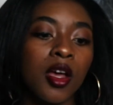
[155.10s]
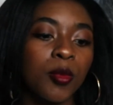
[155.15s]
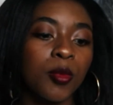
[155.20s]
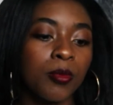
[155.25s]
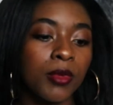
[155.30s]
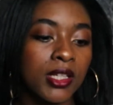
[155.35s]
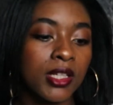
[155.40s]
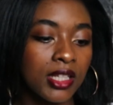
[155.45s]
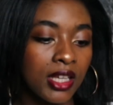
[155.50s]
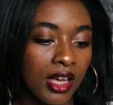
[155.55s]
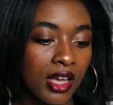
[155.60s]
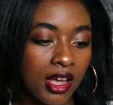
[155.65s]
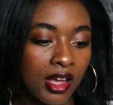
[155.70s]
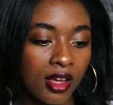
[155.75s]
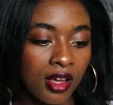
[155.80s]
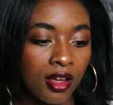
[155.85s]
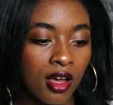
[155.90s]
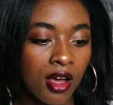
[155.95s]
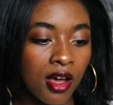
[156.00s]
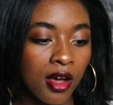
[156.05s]
But
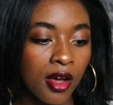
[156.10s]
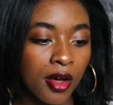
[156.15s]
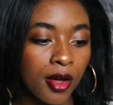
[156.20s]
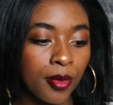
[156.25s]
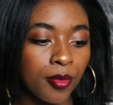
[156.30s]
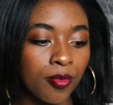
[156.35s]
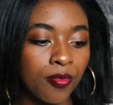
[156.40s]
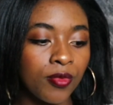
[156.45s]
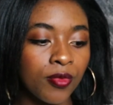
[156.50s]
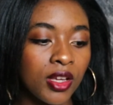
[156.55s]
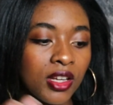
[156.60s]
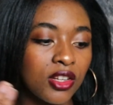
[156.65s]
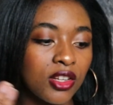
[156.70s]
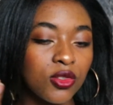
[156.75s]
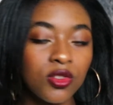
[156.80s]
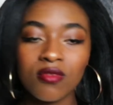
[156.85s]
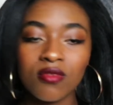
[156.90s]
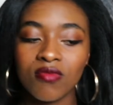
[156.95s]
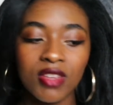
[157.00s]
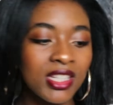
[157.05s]
yeah, and
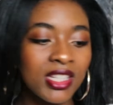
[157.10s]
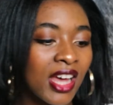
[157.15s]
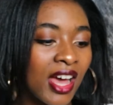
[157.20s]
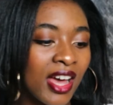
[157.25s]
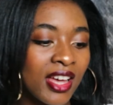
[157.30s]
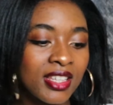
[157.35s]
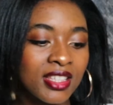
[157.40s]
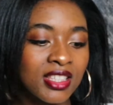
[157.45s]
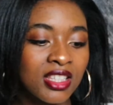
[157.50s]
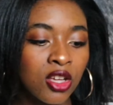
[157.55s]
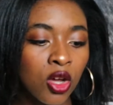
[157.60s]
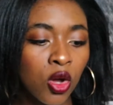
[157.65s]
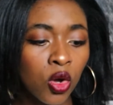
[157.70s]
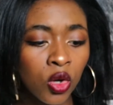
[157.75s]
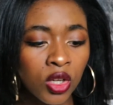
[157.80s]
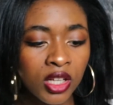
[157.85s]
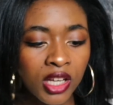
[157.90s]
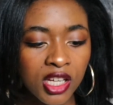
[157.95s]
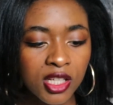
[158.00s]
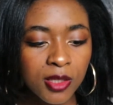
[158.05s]
it has
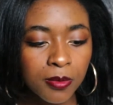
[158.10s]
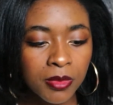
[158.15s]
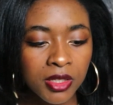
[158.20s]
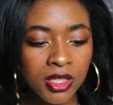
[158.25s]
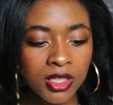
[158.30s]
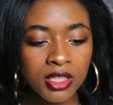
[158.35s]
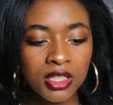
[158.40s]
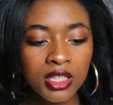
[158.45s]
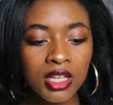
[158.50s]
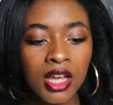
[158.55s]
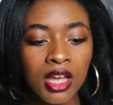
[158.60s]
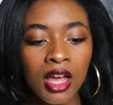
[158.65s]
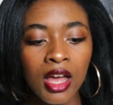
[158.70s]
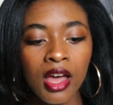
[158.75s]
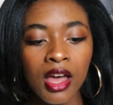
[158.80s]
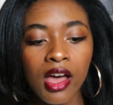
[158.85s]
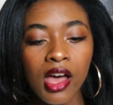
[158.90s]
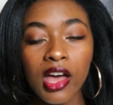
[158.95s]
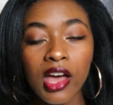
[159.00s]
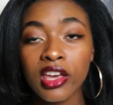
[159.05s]
coconut milk,
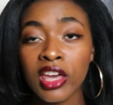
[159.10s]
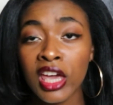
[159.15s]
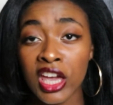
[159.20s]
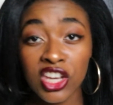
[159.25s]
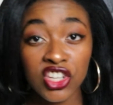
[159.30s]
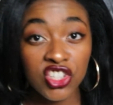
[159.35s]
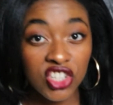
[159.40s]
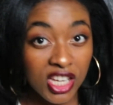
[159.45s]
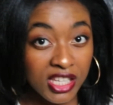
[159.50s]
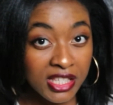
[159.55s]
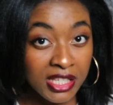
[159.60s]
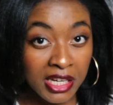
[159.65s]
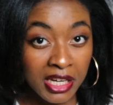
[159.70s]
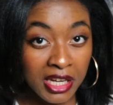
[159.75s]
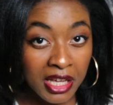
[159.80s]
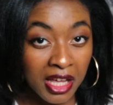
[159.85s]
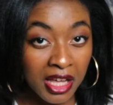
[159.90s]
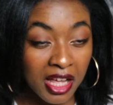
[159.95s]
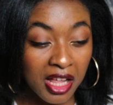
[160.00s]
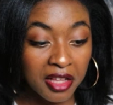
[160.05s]
acacia
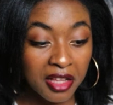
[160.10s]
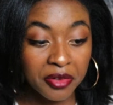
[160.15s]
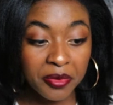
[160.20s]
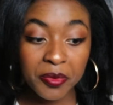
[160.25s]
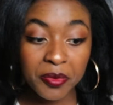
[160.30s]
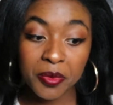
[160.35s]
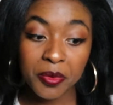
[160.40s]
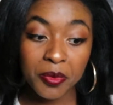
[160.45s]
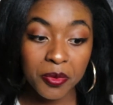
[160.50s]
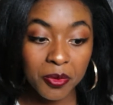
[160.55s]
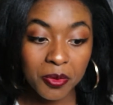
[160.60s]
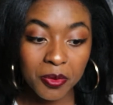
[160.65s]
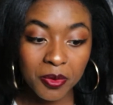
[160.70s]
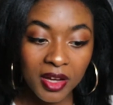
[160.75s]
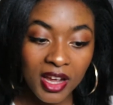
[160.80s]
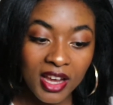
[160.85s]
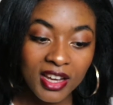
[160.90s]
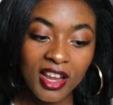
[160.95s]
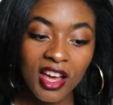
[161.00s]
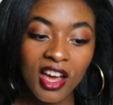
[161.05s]
Senegal,
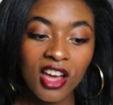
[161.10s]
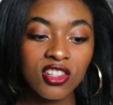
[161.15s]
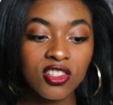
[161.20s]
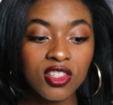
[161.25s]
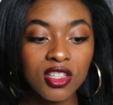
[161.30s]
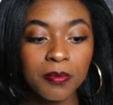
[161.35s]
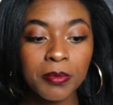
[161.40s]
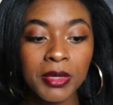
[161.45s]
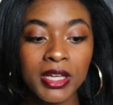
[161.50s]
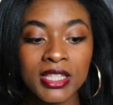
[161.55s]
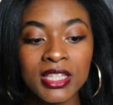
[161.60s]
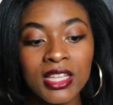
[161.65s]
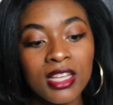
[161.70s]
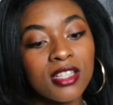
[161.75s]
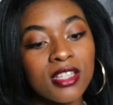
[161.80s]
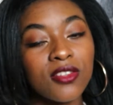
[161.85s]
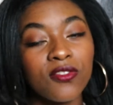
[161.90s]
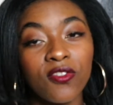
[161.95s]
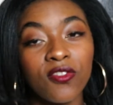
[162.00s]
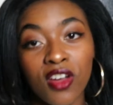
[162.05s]
and
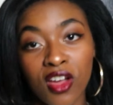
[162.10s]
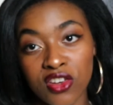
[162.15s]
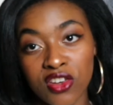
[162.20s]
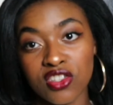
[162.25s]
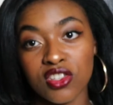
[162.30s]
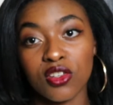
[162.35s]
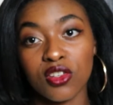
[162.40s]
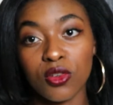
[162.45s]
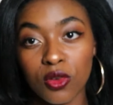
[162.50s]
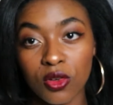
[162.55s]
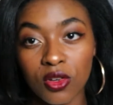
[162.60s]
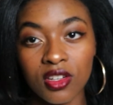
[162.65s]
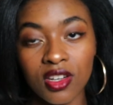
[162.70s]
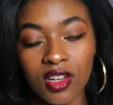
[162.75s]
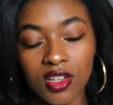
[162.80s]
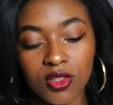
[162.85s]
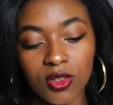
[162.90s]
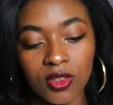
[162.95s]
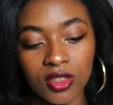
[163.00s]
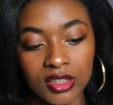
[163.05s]
100% virgin
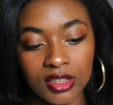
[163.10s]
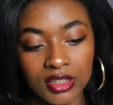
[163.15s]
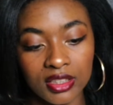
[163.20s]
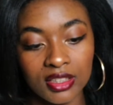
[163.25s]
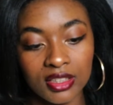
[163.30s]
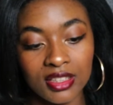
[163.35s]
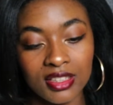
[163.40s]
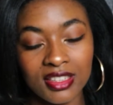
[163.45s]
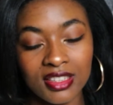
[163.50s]
coconut oil.